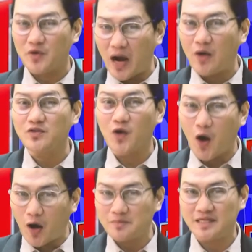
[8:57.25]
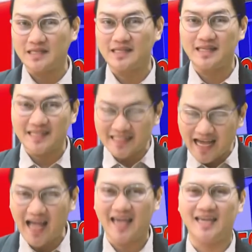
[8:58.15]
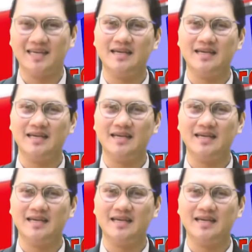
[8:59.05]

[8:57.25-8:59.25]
round objects in the sky.